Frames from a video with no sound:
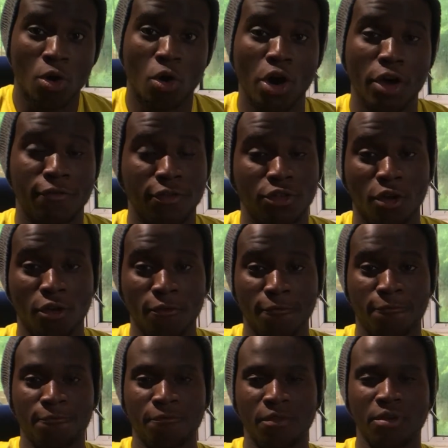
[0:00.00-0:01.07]
Or if you
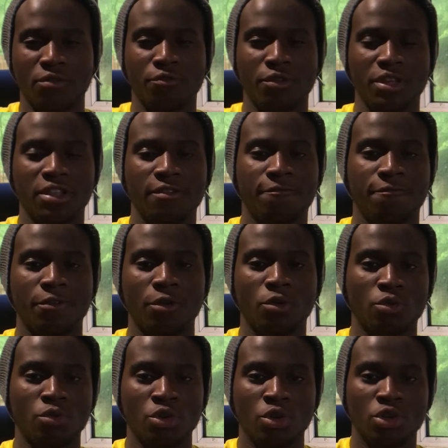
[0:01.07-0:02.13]
don't really
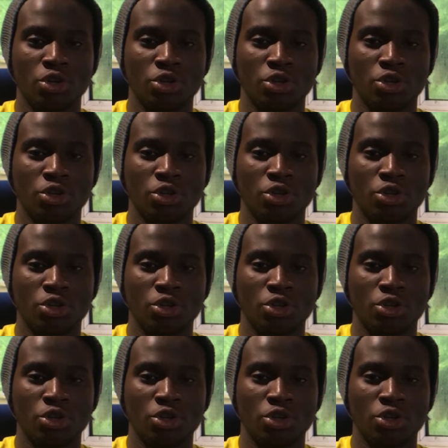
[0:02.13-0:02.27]
feel